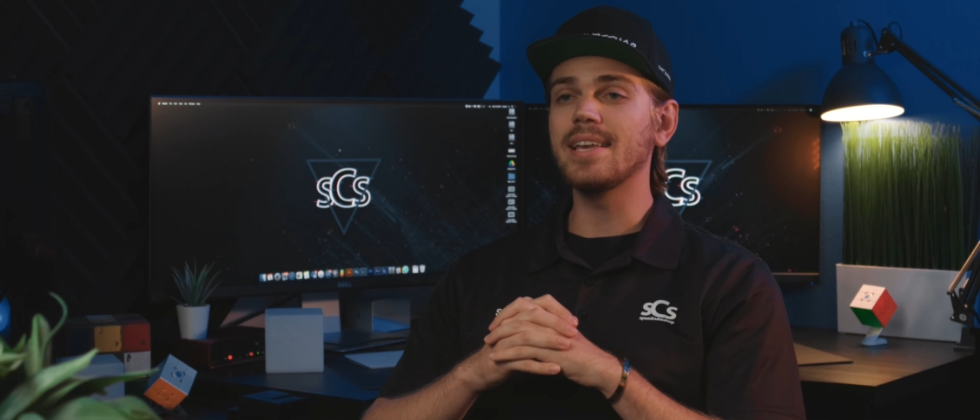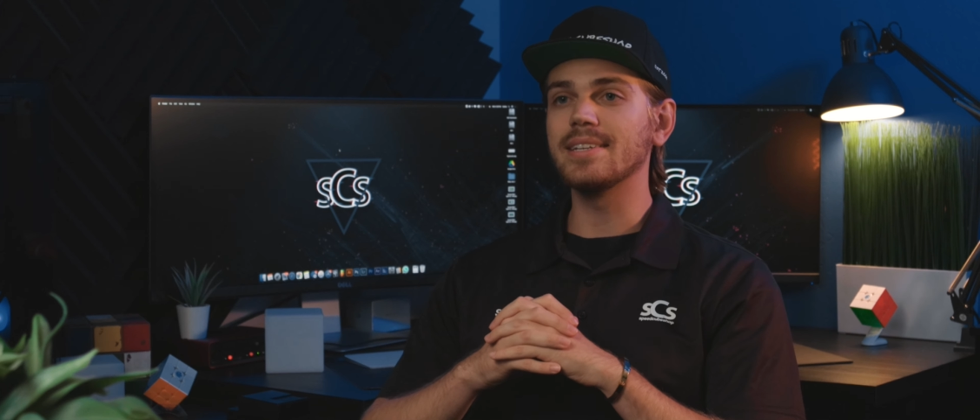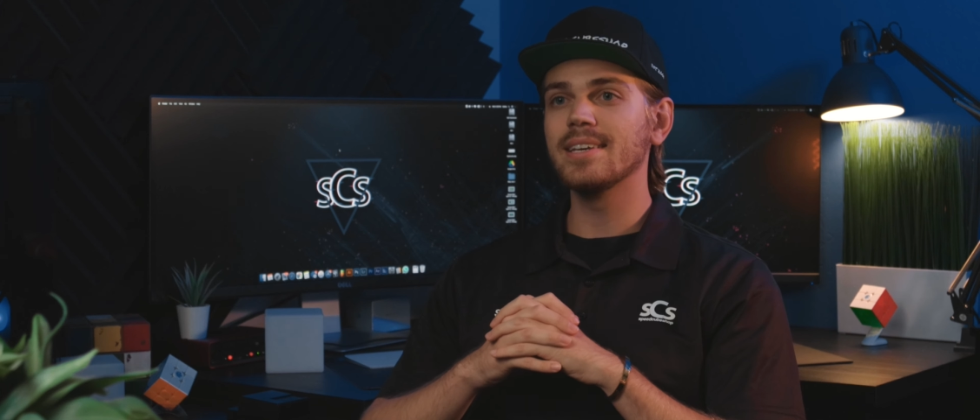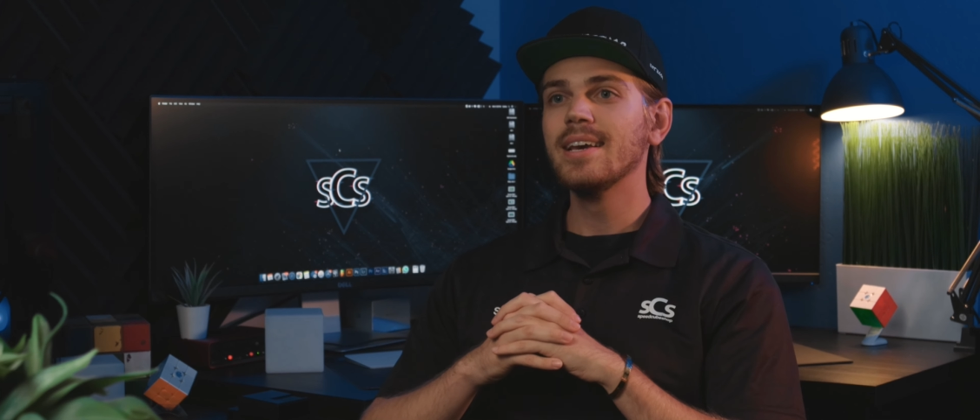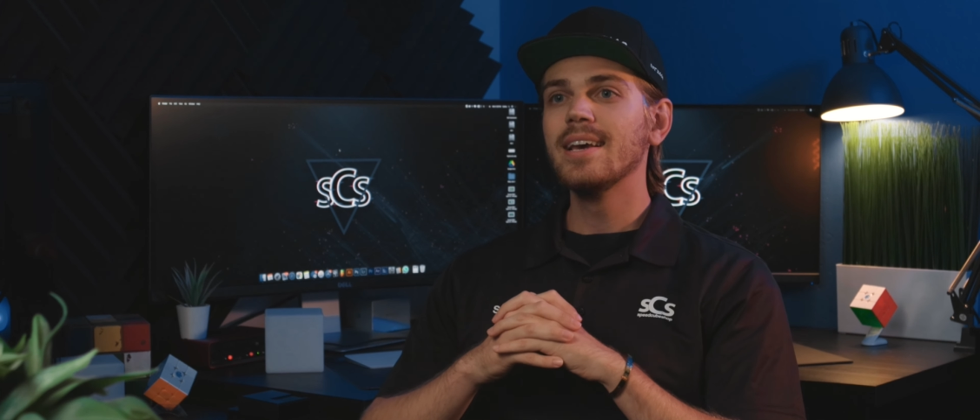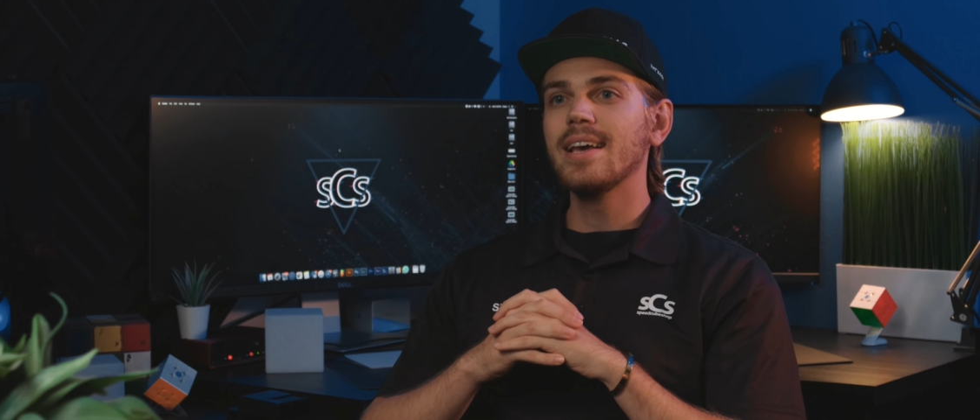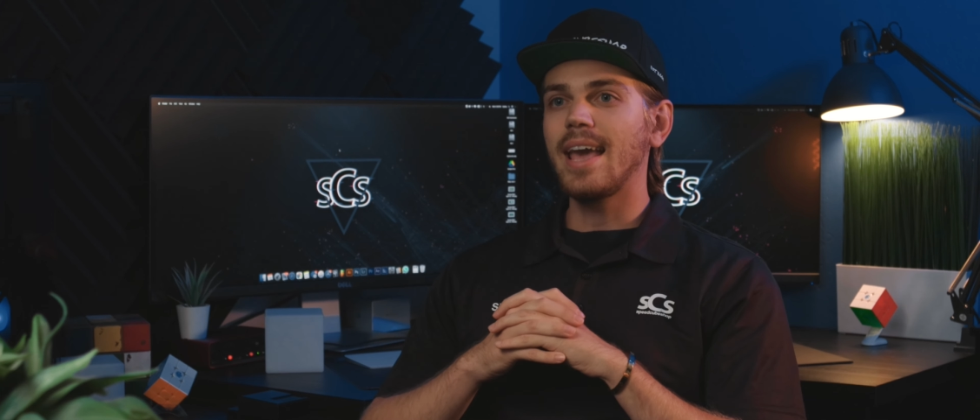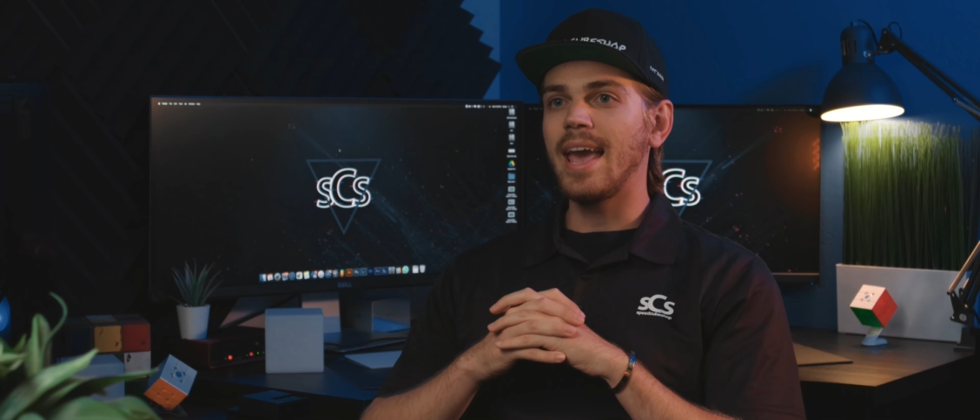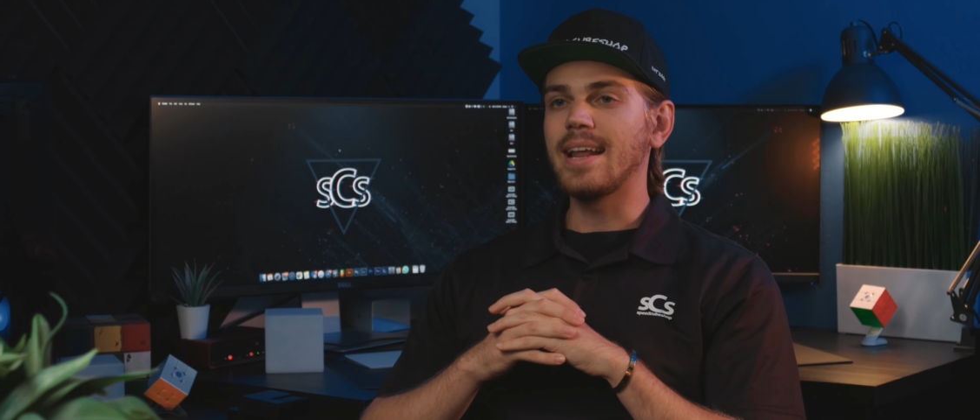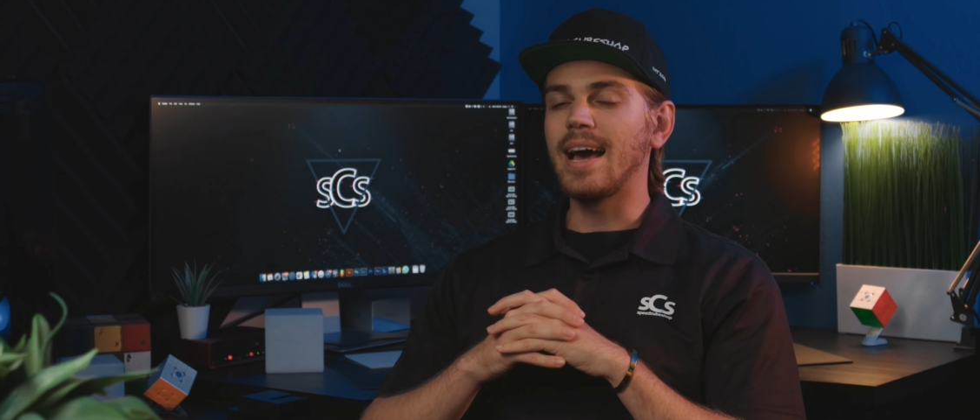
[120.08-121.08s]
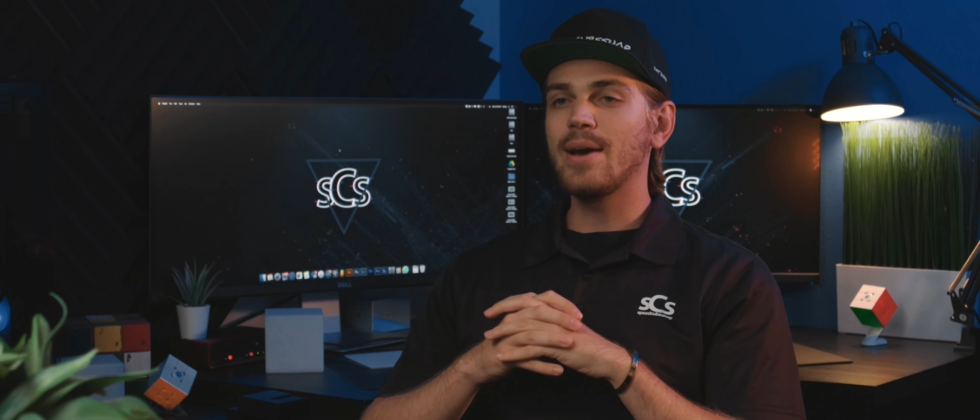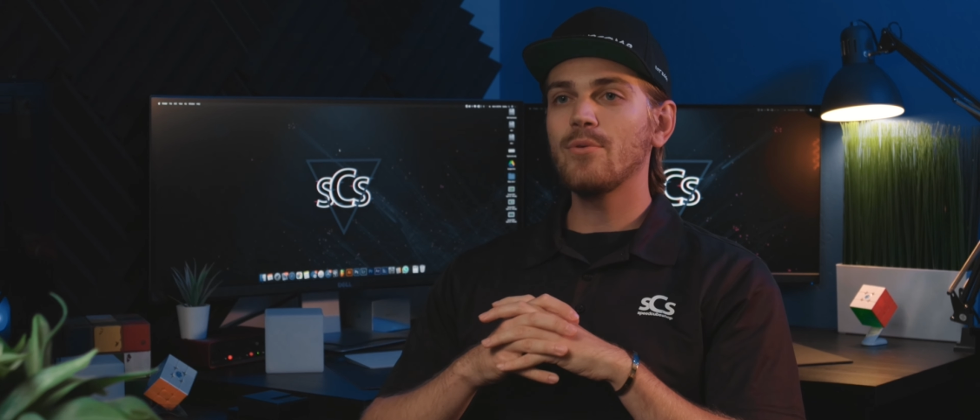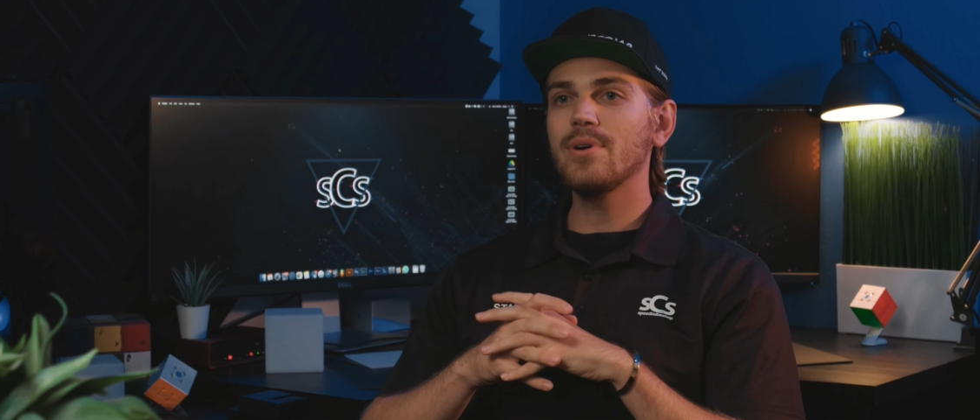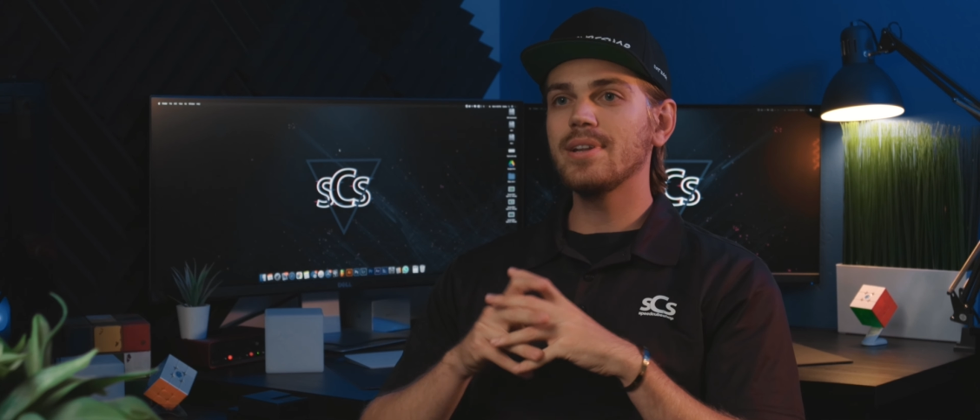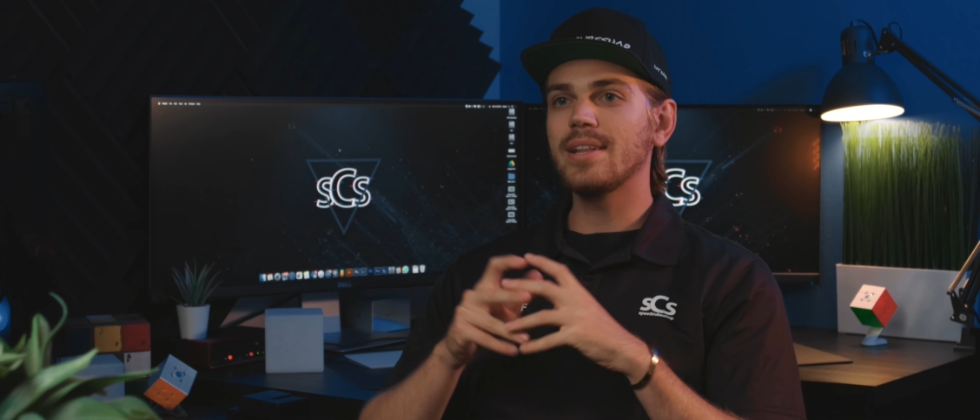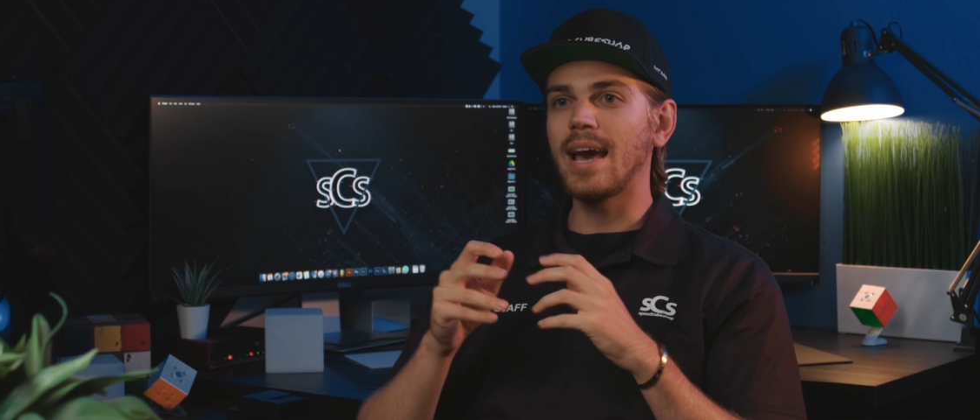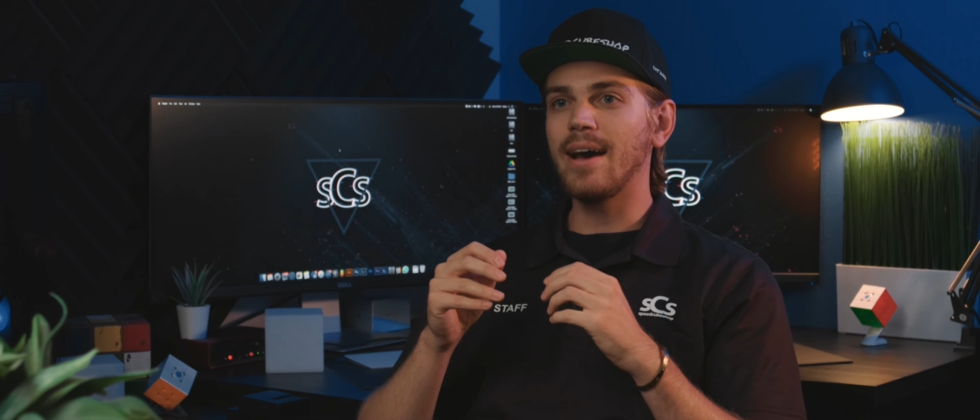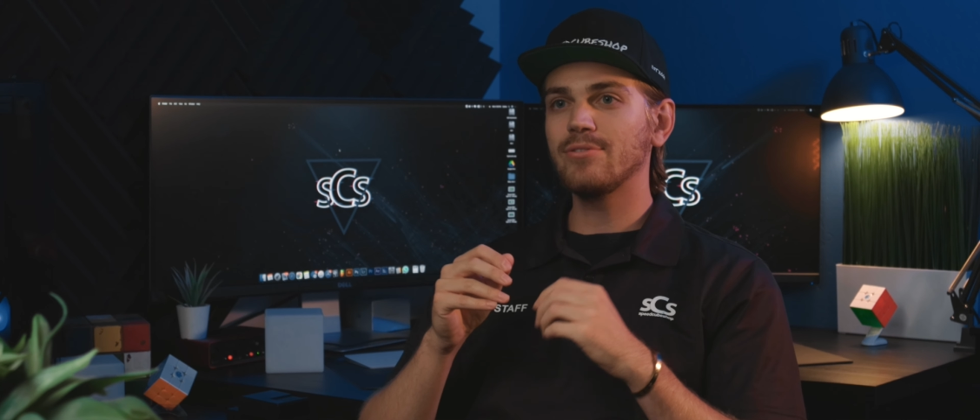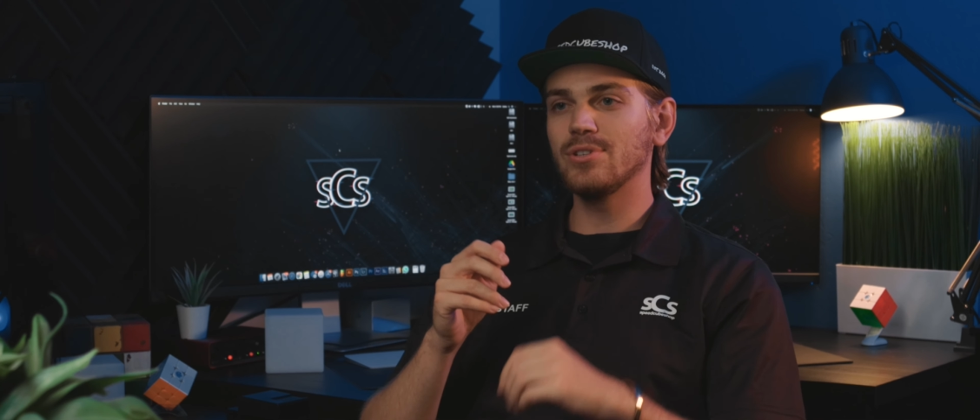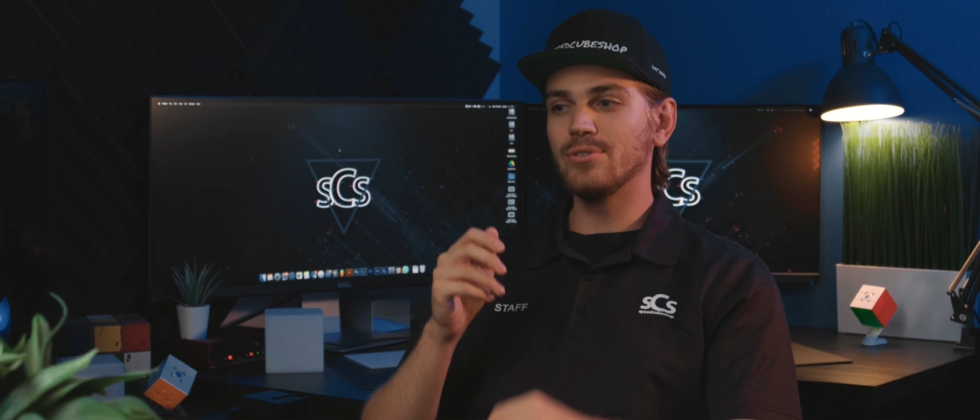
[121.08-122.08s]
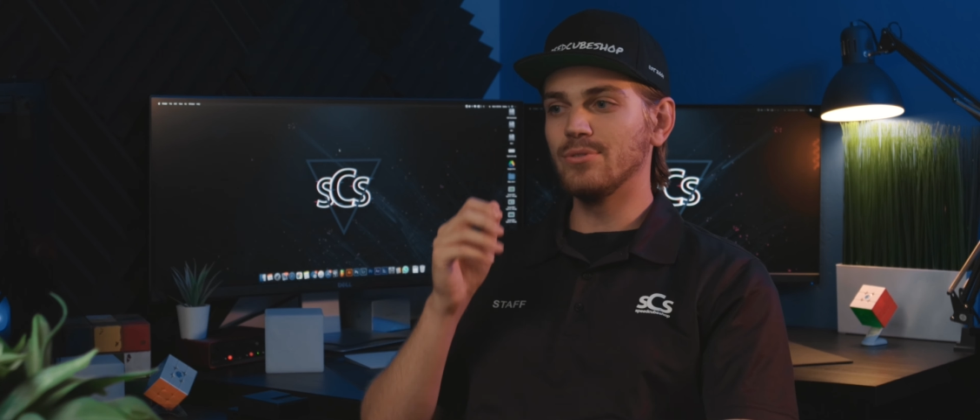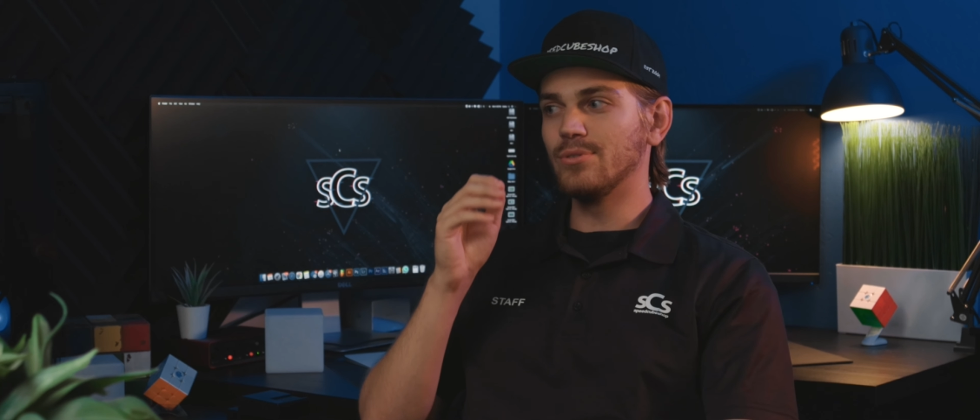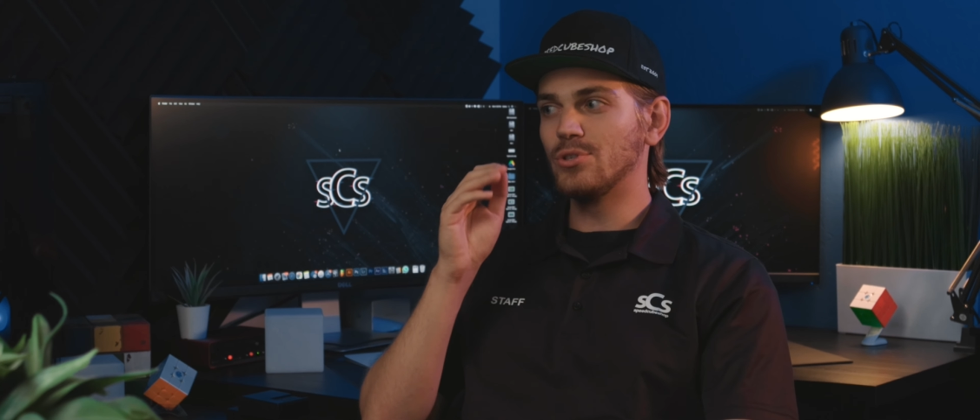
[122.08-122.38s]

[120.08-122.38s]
heat, and I would have to